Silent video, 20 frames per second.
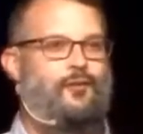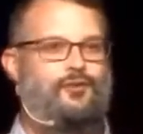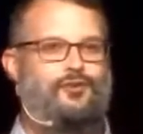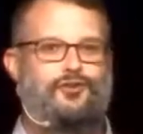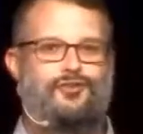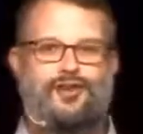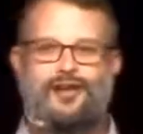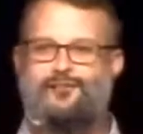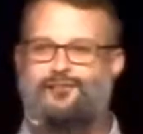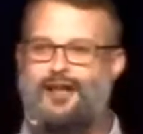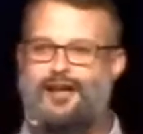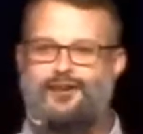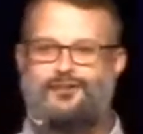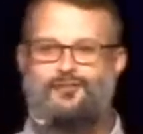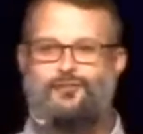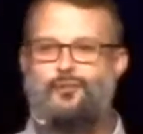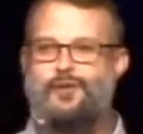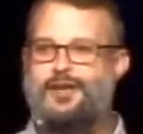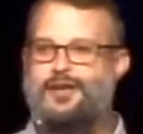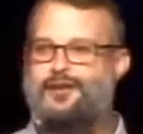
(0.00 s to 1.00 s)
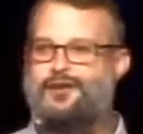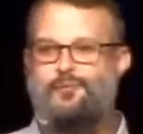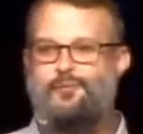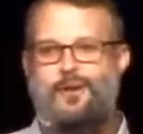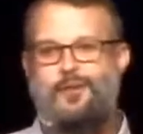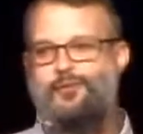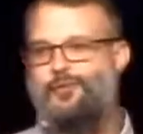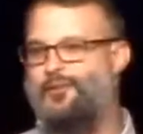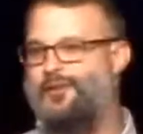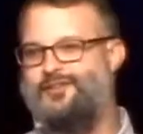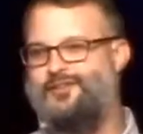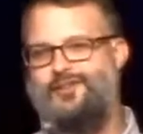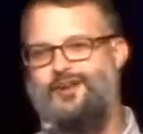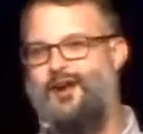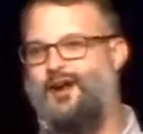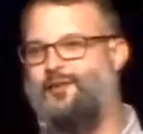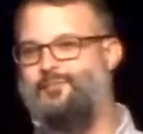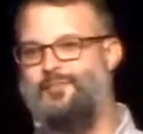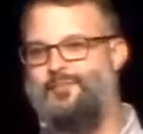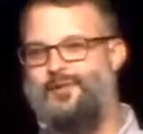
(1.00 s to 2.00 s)
I want you to think of last week or maybe the week
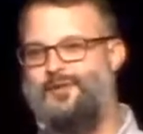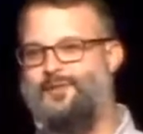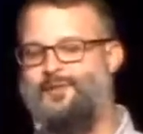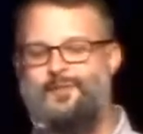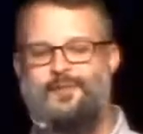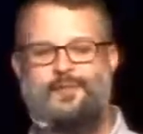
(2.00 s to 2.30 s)
to come.